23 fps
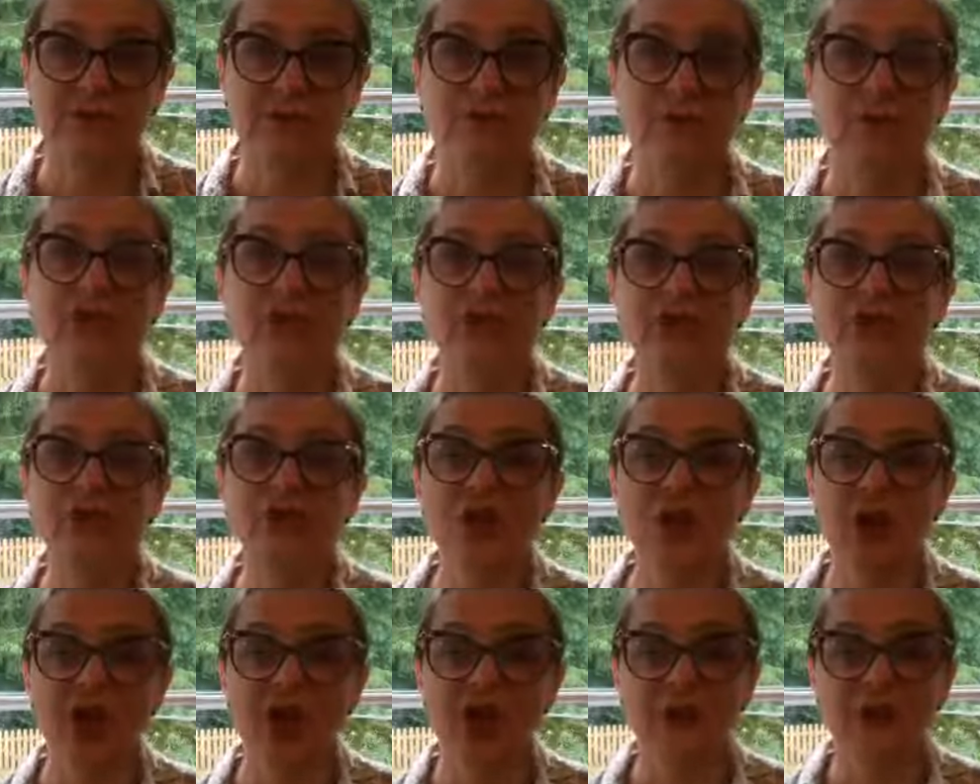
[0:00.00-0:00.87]
for each
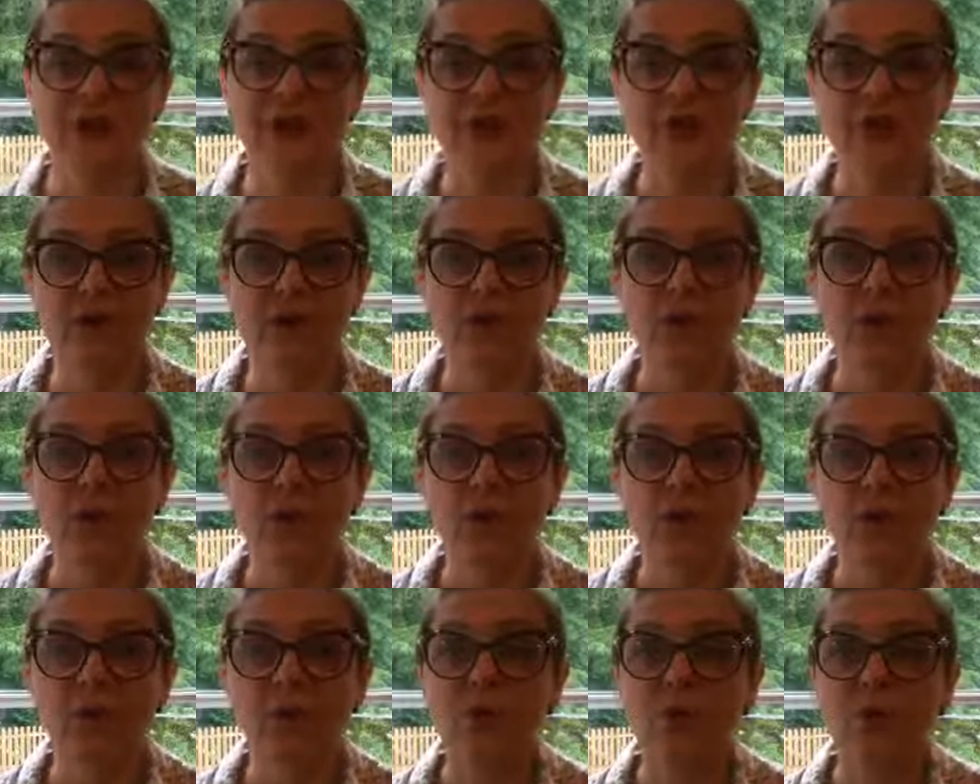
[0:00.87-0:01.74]
other,
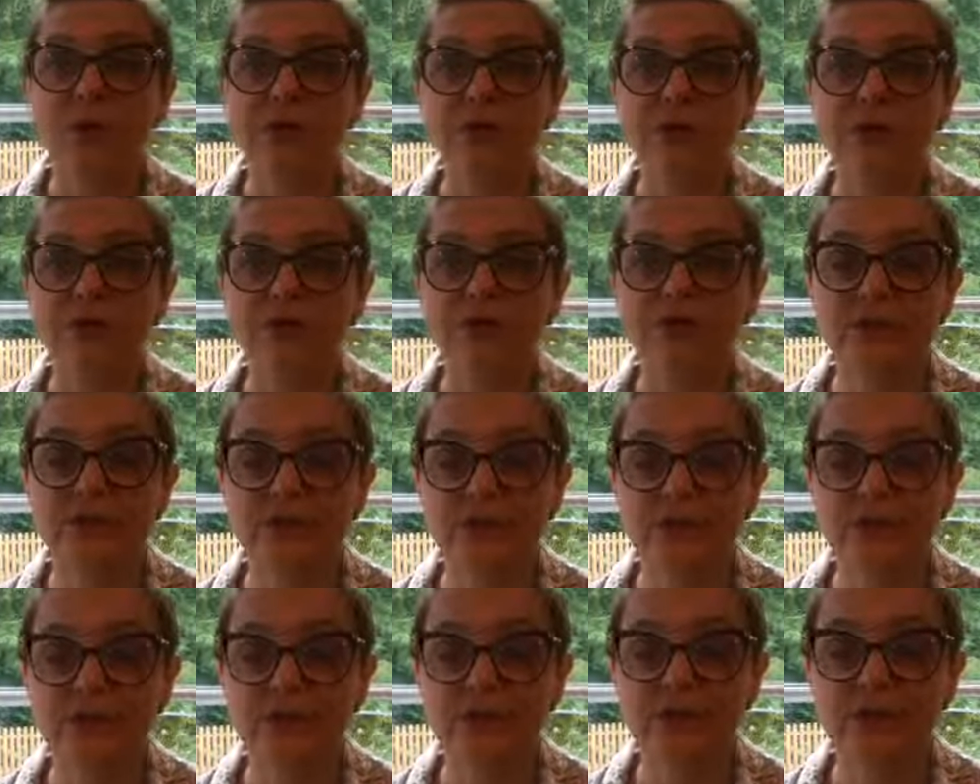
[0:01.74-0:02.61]
what did
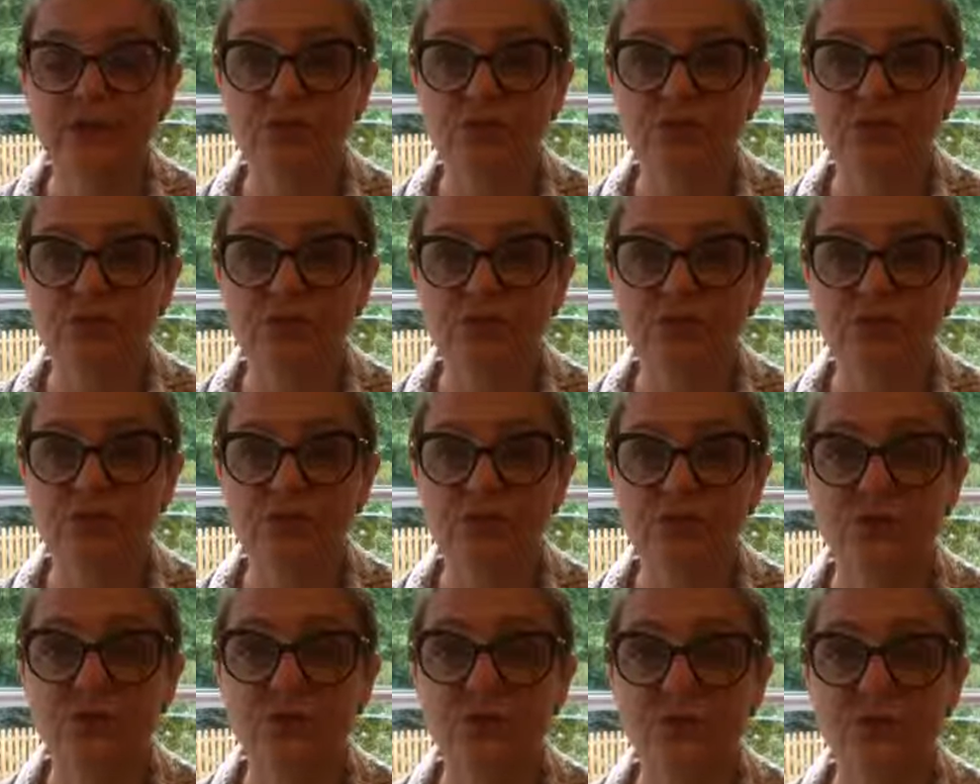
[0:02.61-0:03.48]
you
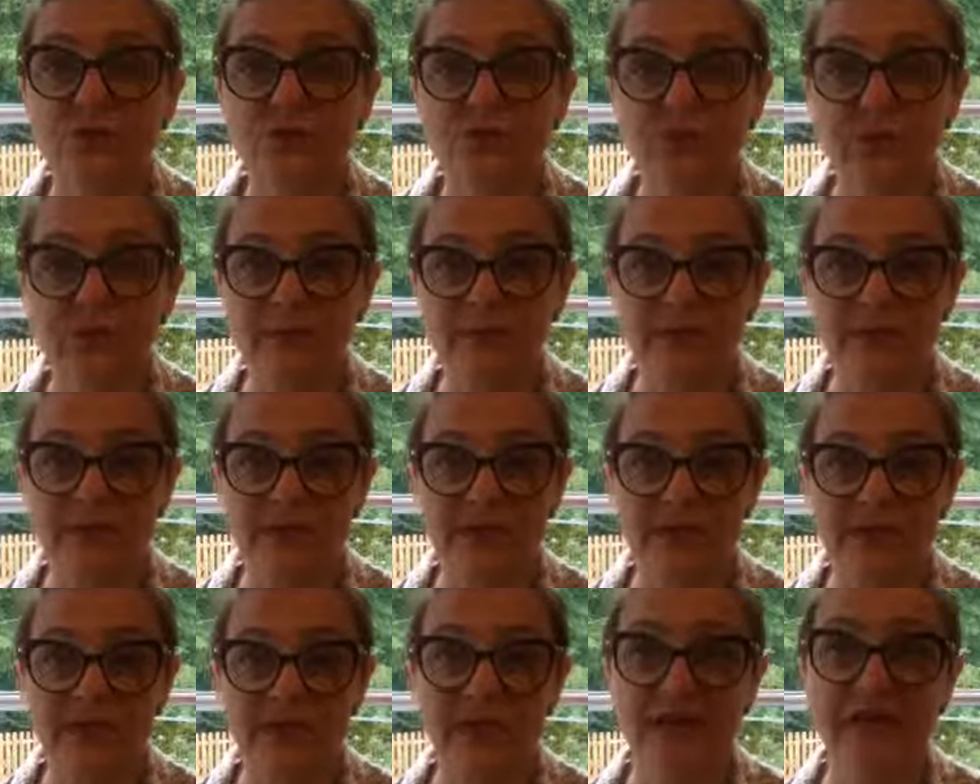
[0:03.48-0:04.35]
took from
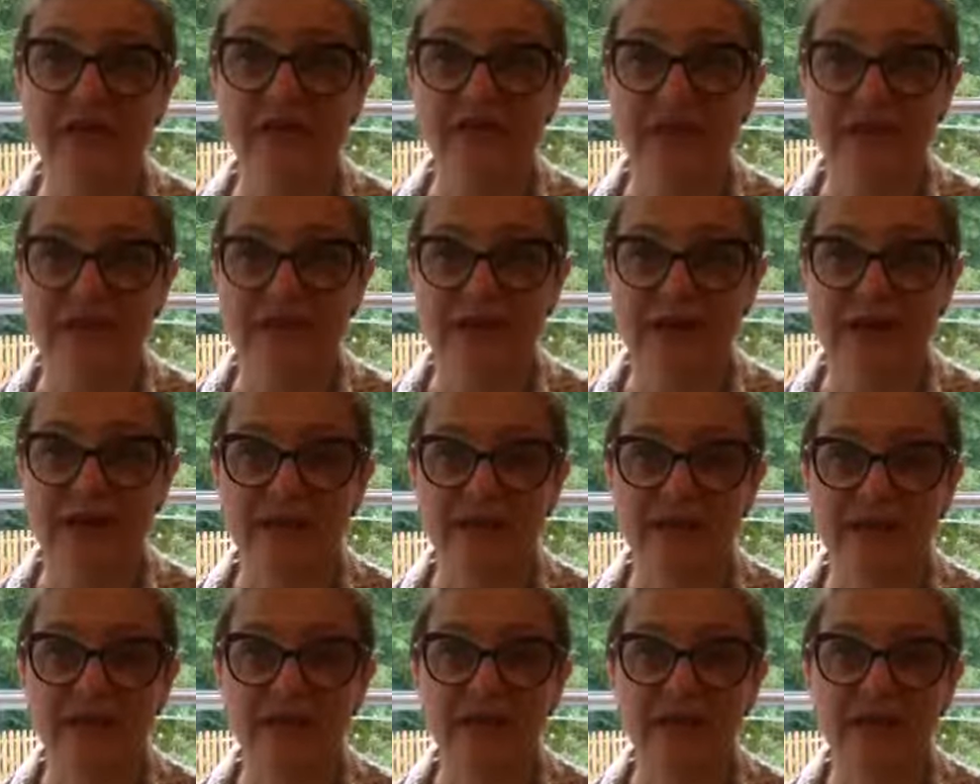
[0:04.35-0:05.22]
this
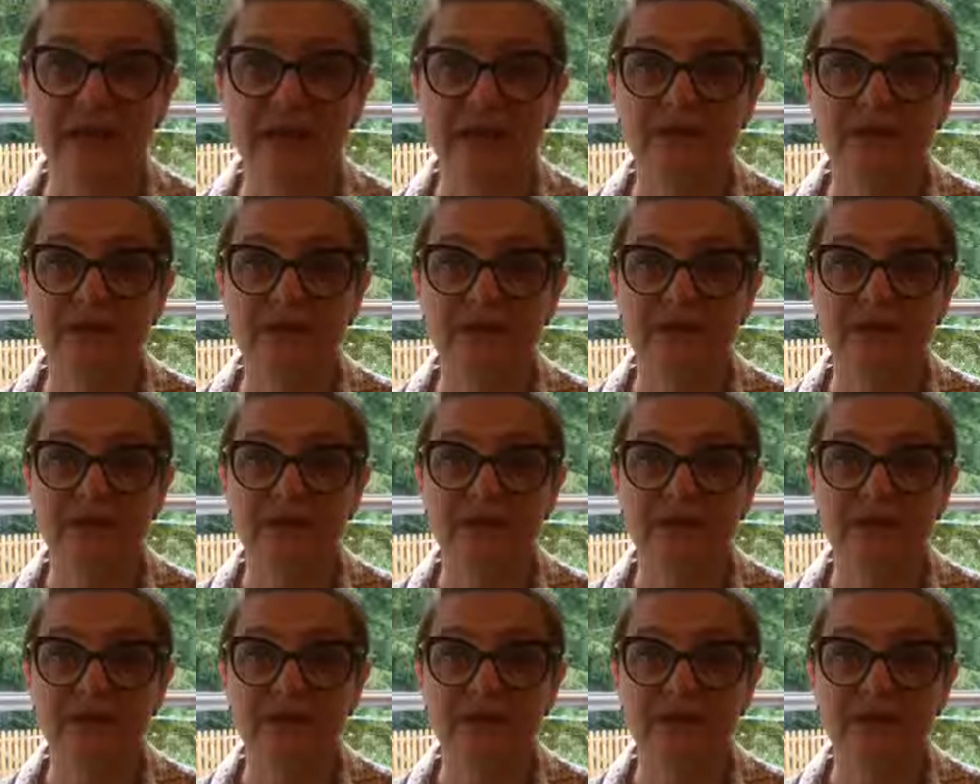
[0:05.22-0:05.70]
exercise, and